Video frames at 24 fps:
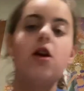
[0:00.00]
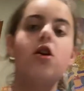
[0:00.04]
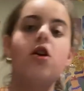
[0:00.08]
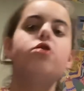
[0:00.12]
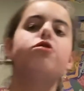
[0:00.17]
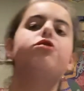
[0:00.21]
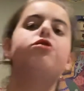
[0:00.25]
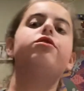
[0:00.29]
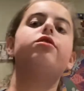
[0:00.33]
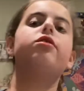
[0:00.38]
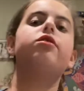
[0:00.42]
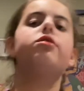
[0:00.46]

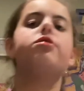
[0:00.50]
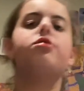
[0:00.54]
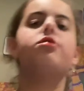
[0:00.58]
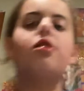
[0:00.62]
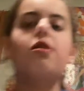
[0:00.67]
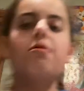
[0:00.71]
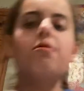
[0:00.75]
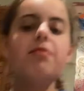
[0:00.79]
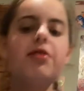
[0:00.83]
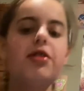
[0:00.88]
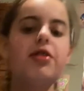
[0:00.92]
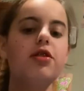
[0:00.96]
So you're going to
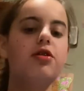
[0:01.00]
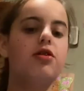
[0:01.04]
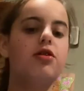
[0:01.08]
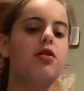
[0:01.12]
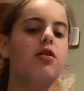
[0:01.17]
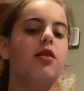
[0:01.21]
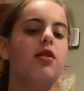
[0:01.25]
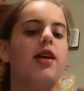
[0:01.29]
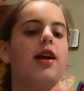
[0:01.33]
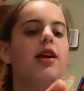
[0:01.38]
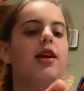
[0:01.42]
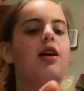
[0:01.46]
start with
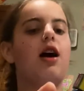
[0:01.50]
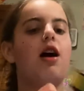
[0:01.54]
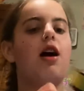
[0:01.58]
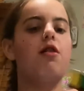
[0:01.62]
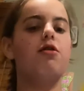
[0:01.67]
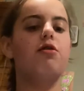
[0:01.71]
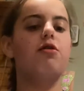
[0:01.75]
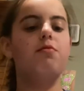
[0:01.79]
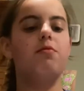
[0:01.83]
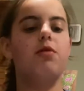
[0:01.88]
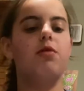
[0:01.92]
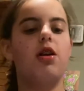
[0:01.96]
the, like how
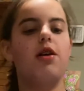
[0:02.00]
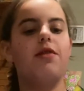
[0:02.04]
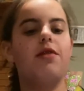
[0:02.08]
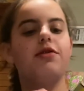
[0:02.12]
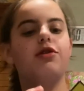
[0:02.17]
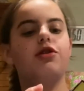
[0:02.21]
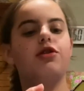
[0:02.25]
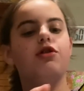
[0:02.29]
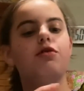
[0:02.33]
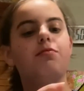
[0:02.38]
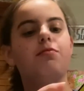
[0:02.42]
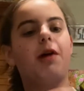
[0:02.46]
you would on the
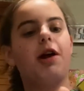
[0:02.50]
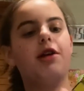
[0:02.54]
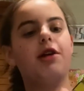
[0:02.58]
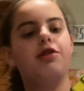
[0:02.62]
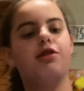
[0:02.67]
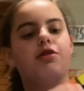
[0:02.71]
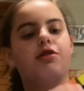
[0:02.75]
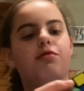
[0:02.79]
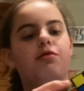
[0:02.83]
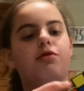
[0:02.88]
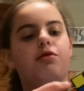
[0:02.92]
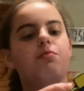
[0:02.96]

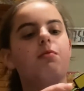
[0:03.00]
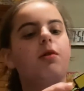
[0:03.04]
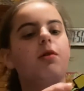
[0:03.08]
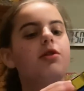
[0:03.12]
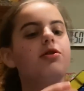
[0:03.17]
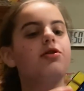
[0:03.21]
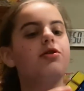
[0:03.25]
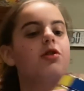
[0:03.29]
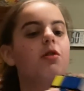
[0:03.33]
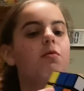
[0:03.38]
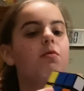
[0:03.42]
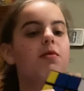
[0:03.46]
2x2. You want
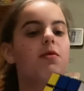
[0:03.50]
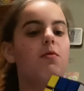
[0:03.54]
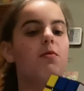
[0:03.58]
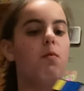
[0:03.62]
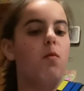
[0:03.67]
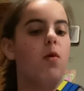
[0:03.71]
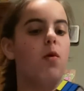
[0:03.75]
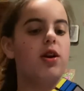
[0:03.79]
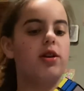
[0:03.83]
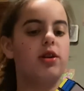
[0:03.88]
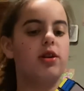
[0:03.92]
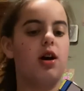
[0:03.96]
to start with
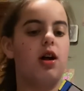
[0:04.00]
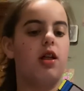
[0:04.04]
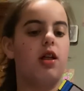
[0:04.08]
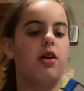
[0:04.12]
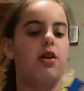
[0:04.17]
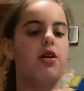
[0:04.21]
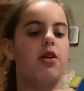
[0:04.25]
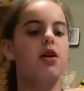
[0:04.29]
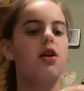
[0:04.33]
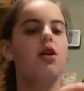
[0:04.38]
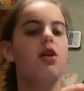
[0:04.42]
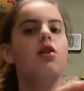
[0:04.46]
one
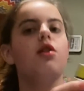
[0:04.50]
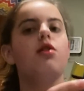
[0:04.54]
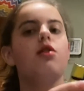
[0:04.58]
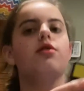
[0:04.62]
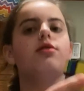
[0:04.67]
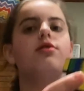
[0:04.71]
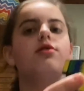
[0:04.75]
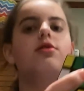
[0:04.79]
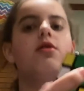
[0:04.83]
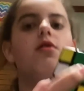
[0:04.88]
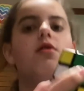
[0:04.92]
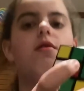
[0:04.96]
color.
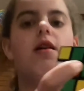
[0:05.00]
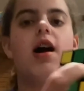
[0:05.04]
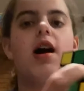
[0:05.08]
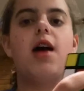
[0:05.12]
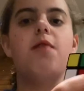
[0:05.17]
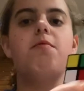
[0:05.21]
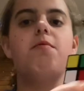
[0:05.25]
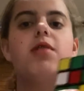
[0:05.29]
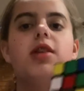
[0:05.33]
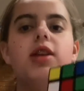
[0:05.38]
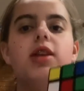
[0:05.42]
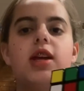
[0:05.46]
So
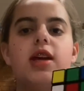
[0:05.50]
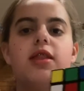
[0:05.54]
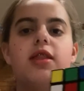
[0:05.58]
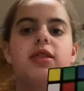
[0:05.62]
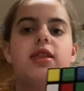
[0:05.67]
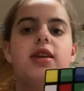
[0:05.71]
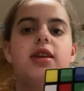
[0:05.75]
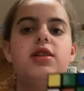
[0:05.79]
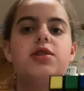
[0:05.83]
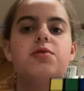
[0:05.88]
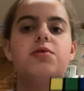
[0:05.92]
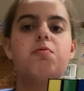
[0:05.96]
I want to get
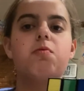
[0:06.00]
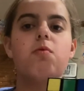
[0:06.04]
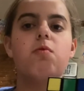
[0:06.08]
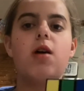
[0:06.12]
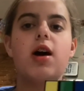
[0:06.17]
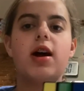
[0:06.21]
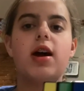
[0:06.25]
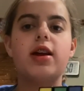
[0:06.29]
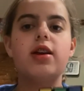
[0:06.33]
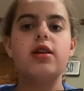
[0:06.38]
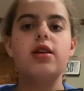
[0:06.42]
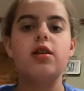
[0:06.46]
this
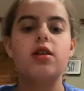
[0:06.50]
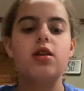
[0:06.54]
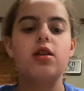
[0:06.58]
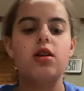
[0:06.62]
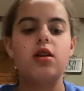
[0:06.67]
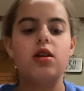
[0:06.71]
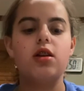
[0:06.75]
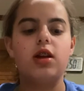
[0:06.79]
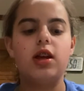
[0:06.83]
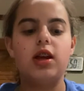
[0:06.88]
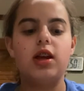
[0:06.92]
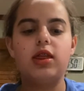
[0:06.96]
white
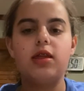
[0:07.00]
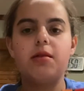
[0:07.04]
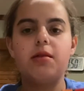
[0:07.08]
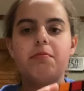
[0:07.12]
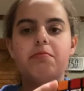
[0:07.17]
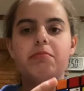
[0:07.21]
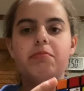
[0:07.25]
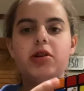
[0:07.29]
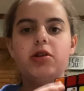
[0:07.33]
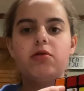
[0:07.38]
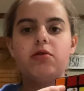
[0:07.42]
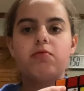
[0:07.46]
in the
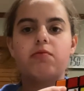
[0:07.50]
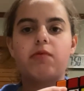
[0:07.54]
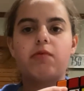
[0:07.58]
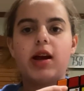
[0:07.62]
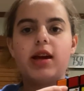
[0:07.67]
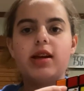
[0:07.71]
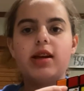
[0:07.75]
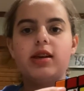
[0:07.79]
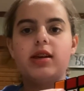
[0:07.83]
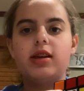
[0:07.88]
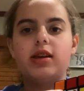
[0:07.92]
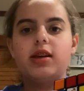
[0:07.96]
middle
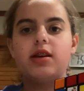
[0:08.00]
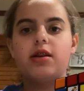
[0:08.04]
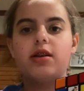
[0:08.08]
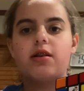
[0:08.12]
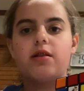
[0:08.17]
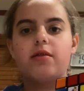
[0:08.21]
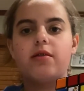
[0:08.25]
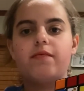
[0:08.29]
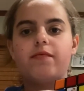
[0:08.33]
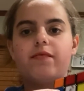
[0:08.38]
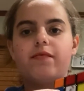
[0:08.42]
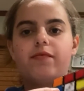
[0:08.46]
right here.